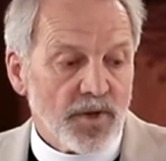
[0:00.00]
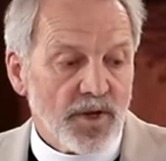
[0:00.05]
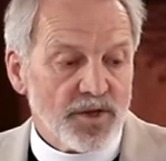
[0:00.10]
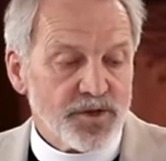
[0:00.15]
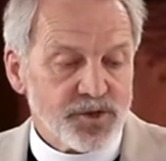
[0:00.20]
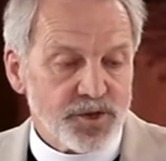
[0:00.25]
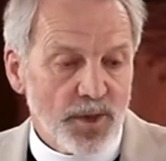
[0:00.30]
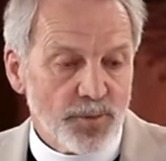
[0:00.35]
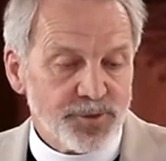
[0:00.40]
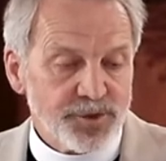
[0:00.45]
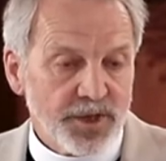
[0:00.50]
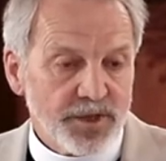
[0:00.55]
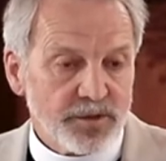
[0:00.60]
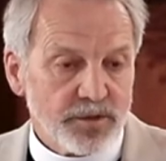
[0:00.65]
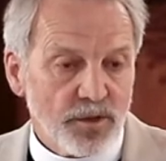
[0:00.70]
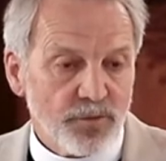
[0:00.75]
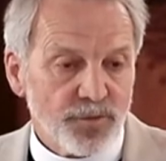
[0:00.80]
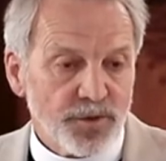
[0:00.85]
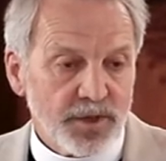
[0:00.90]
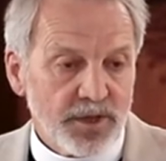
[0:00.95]
a
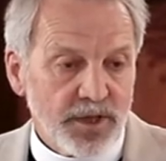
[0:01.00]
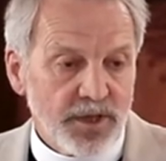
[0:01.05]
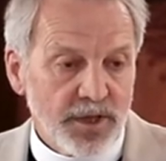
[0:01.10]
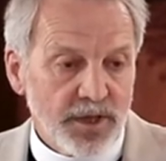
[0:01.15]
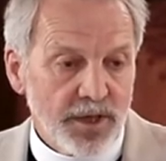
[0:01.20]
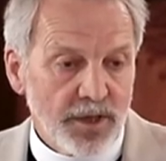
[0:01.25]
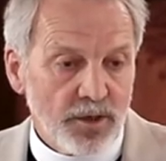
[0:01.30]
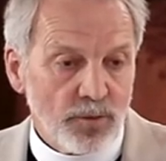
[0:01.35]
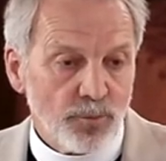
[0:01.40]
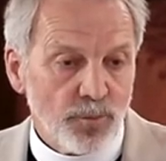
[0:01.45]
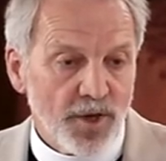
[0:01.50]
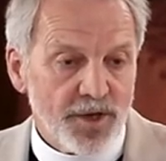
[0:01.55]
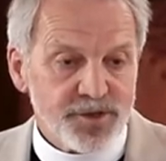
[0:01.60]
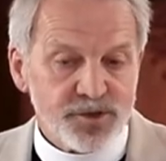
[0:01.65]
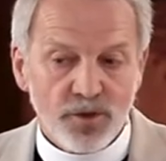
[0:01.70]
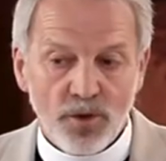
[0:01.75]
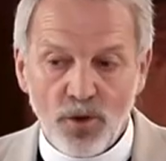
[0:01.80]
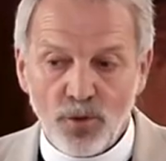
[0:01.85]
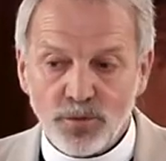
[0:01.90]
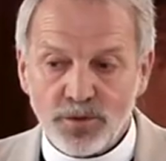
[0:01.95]
subject of the king
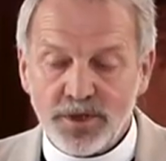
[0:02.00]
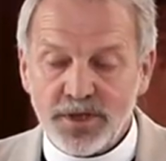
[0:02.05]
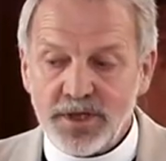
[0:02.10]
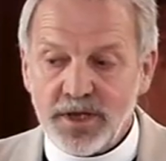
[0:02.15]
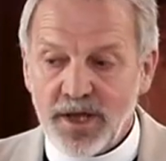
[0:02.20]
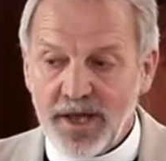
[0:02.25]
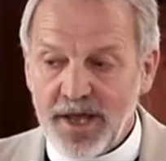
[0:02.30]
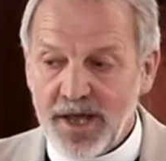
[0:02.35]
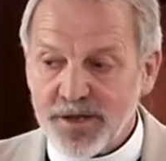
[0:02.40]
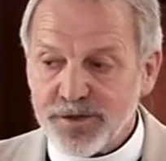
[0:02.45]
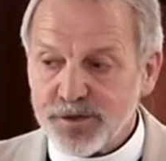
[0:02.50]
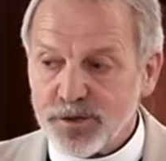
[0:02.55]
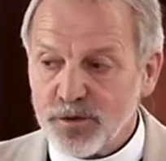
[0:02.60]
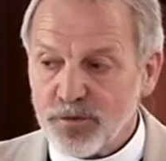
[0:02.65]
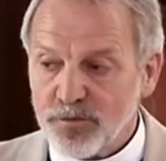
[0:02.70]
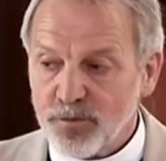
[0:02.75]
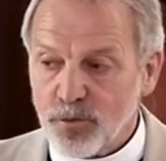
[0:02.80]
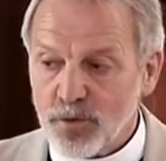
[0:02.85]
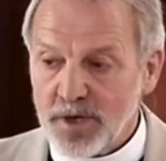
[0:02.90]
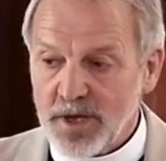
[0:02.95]
must only ask
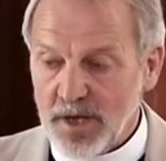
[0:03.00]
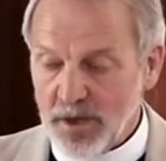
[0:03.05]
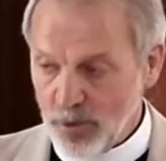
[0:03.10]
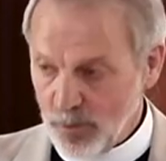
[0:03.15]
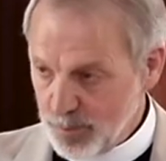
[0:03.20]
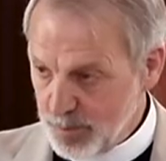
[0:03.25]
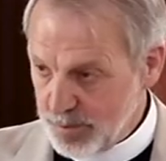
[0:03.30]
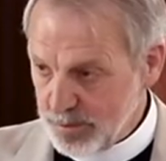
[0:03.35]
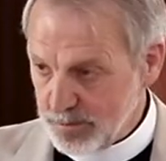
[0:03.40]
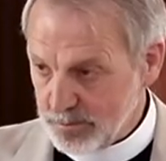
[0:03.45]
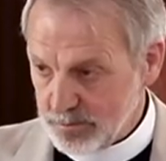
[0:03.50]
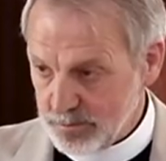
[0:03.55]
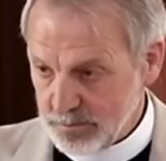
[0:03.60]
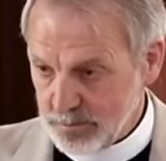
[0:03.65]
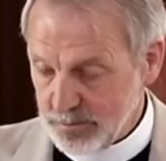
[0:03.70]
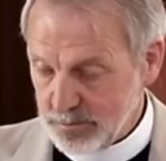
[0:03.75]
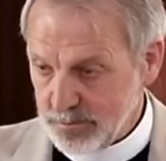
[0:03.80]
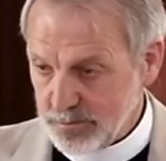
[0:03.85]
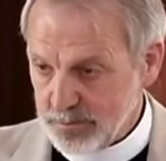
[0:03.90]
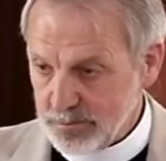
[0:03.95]
for help
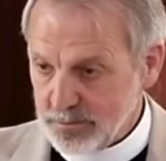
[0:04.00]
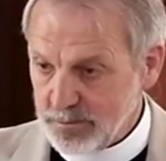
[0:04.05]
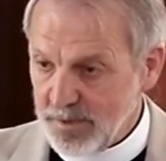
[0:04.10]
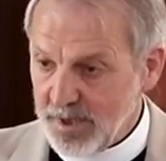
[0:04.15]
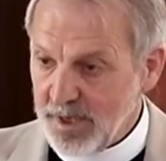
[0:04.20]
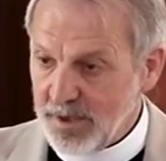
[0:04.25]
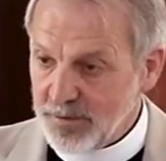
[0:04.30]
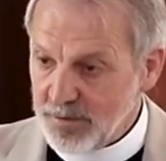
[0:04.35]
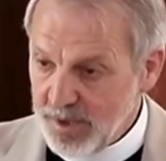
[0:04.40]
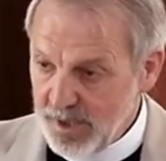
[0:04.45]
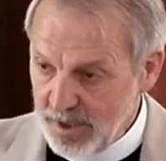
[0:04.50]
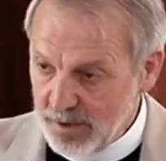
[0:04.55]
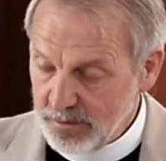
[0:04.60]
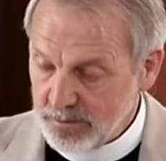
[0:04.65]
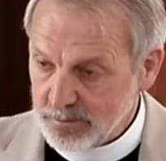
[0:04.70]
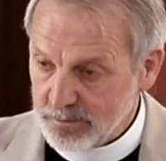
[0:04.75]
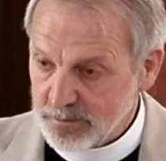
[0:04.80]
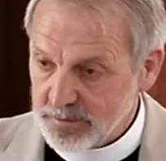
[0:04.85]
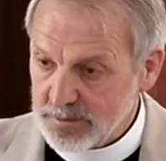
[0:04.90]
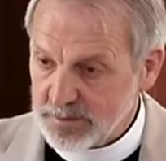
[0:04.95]
and
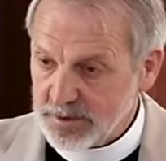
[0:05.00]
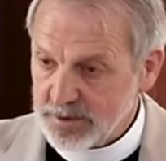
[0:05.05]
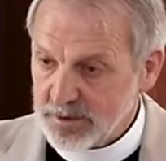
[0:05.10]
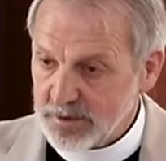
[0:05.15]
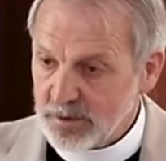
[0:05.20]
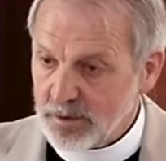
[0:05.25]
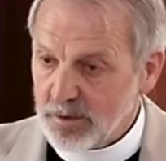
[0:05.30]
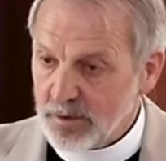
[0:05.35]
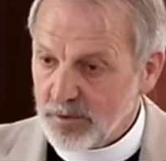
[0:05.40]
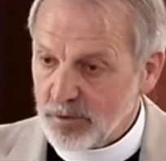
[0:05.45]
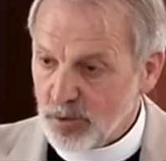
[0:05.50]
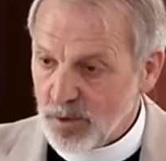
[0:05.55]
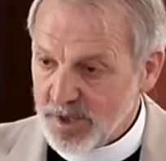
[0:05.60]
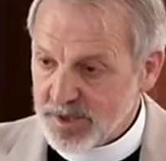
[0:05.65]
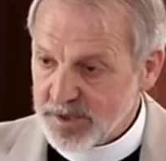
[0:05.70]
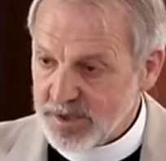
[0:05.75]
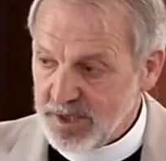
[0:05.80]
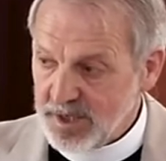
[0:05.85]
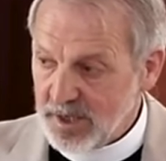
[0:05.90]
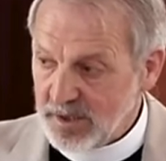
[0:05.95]
then,
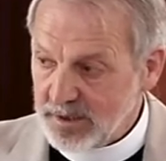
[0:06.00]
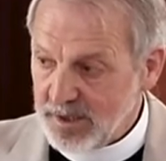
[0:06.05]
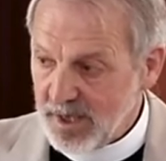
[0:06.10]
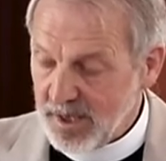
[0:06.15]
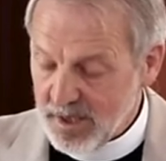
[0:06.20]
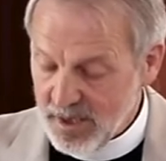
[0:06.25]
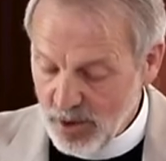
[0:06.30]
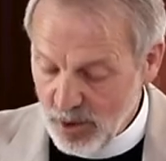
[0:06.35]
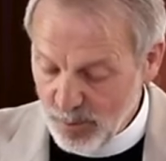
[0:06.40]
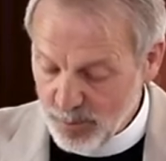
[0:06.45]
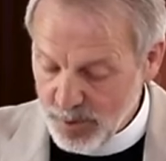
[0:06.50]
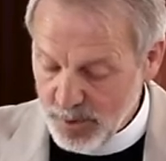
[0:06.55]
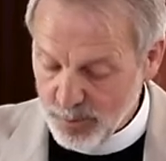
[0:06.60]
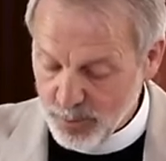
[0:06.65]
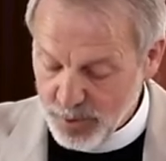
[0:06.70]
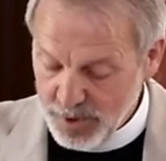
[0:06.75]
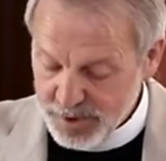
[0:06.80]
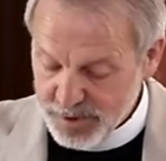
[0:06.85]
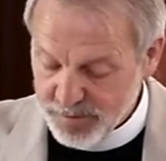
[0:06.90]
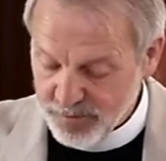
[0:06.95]
trusting in that help,
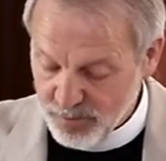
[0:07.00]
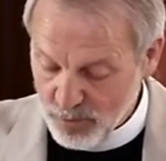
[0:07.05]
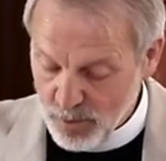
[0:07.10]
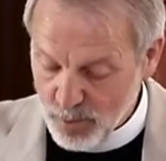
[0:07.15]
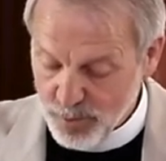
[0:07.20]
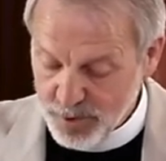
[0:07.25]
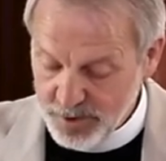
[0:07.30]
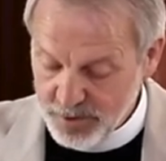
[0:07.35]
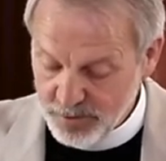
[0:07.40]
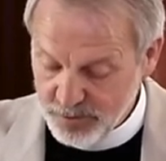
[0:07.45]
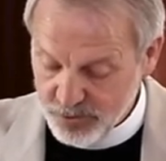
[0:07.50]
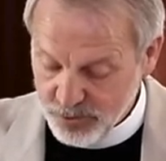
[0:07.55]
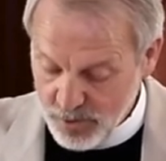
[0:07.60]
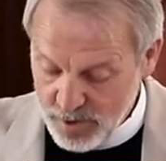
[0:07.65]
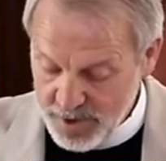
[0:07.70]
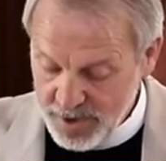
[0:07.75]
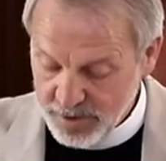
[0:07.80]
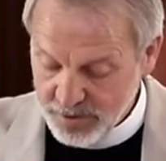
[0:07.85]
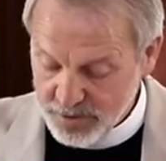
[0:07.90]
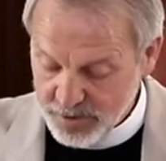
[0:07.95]
press forward
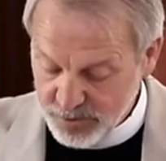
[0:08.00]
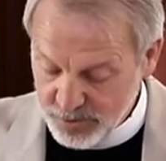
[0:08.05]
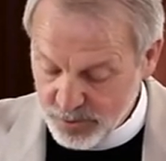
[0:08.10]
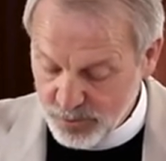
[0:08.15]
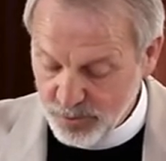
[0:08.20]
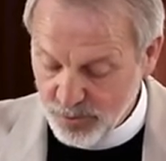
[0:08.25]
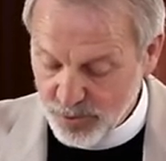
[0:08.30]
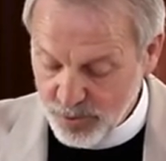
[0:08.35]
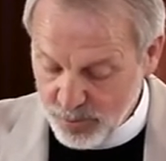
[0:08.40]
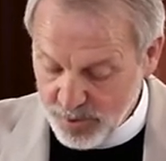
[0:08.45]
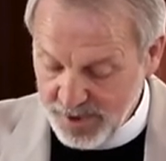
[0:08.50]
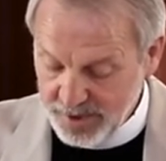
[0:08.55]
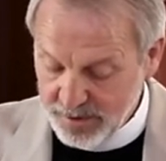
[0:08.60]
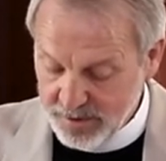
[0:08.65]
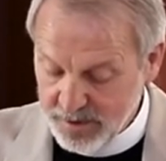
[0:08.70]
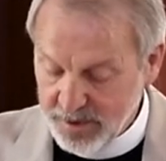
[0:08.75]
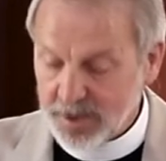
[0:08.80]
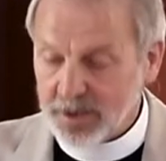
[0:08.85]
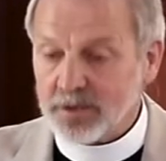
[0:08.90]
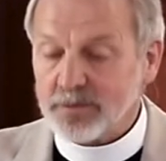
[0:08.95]
trying to do the right
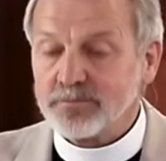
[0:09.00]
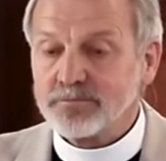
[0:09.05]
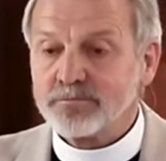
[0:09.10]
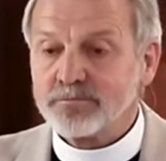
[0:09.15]
thing.